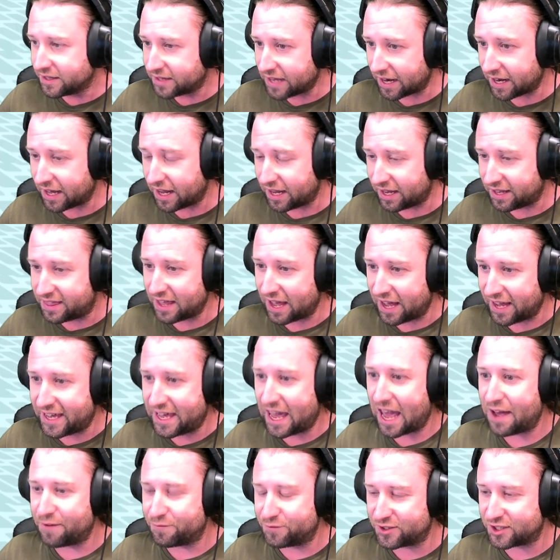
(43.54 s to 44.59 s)
That it
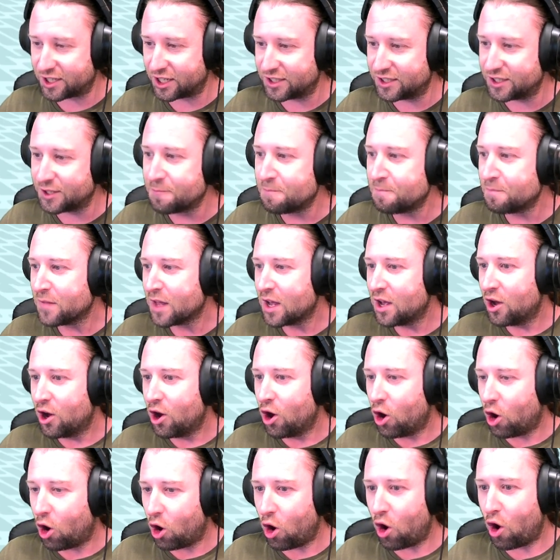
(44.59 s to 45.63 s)
gives us.
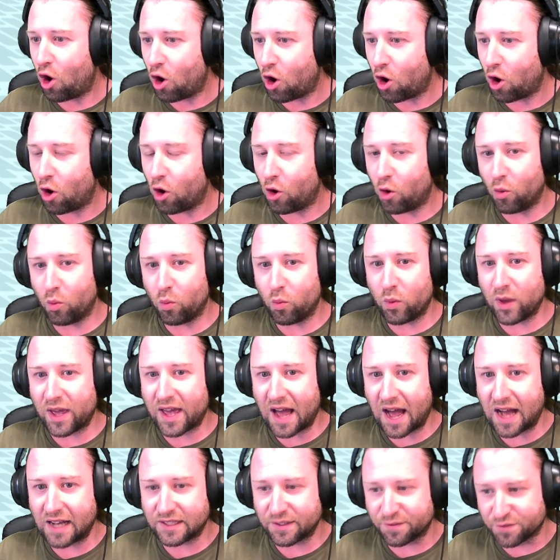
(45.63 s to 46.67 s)
Or we
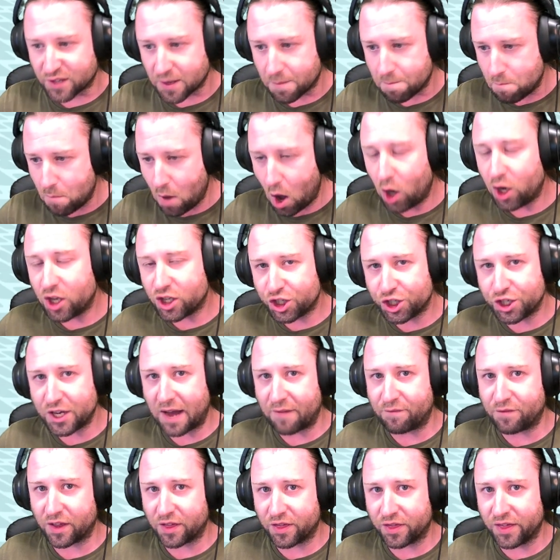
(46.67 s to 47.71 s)
kind of demolish
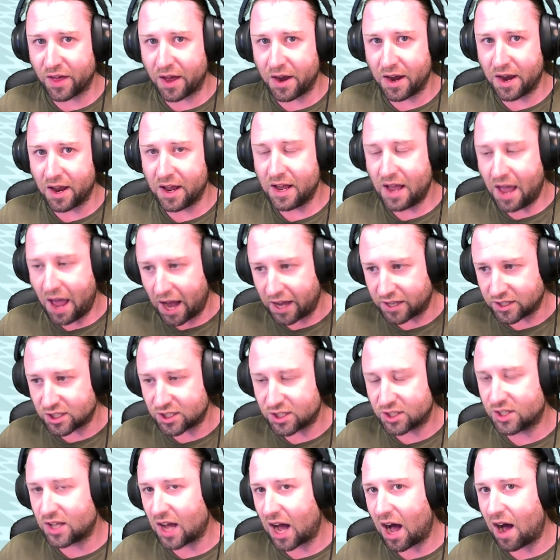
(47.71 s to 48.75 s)
everything and
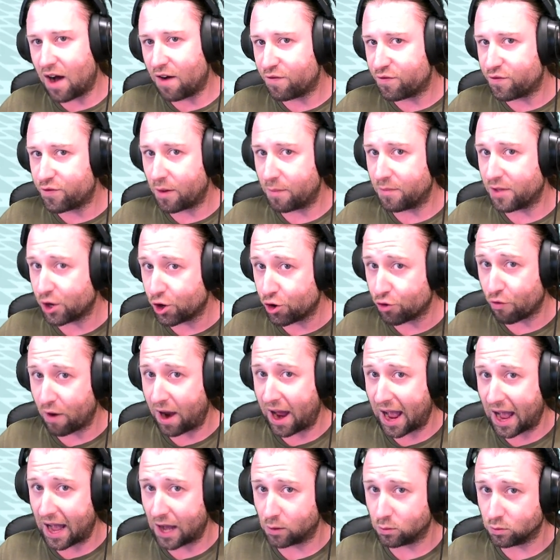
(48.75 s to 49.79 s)
start from the
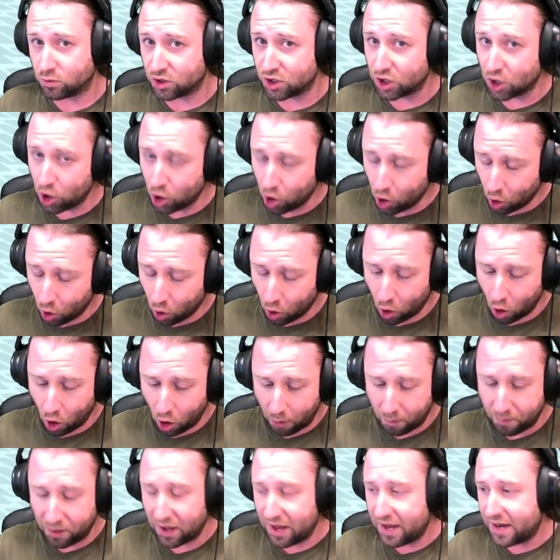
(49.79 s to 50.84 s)
ground
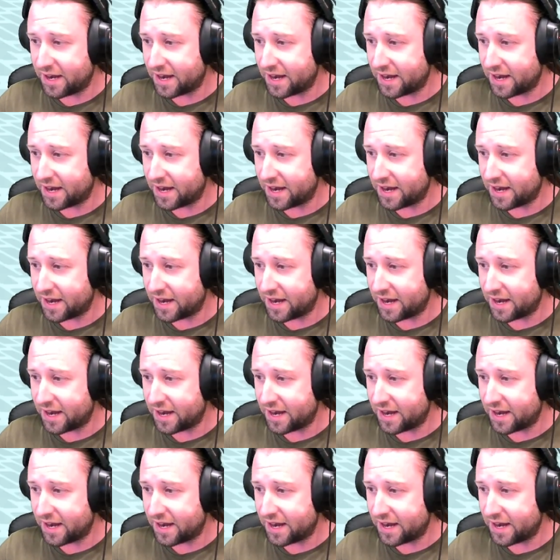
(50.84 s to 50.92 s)
up.